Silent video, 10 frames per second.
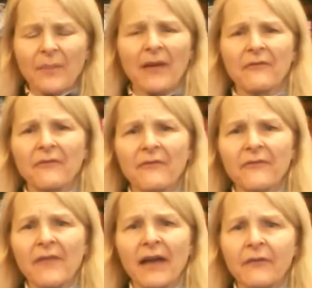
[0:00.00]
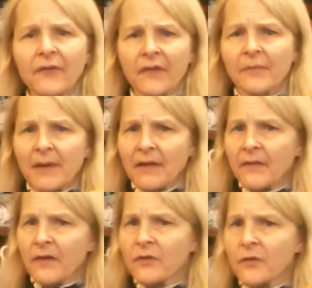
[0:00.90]
about 5 or 6
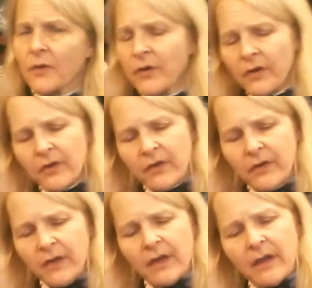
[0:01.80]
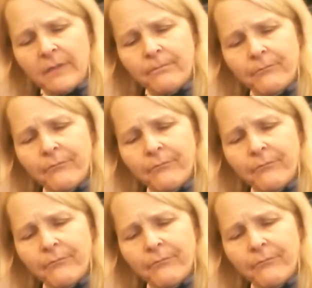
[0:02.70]
minutes to cook a